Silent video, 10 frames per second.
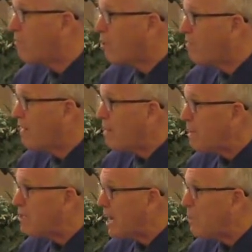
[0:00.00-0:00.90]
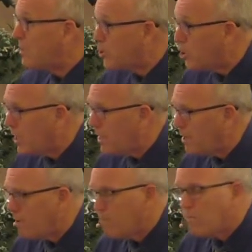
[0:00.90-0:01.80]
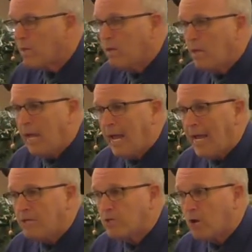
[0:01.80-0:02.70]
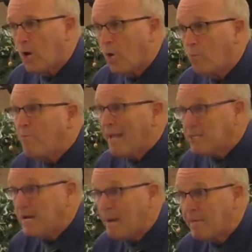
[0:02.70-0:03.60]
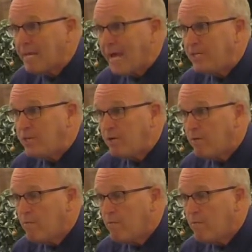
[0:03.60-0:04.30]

our families like we should. And so that's an obligation.